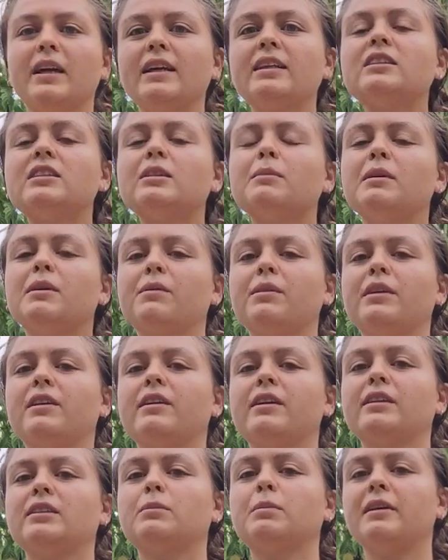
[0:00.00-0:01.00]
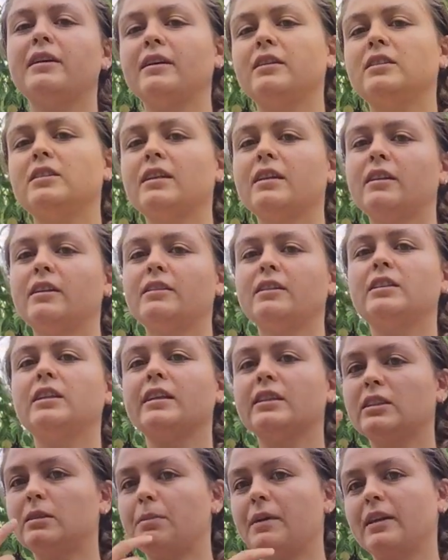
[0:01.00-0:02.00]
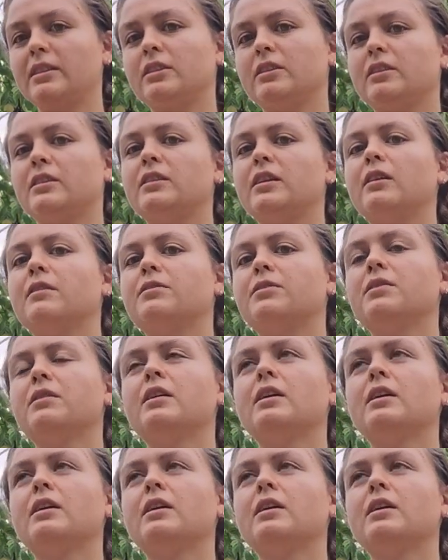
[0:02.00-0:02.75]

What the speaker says: intimate with your experience, and learn to express yourself.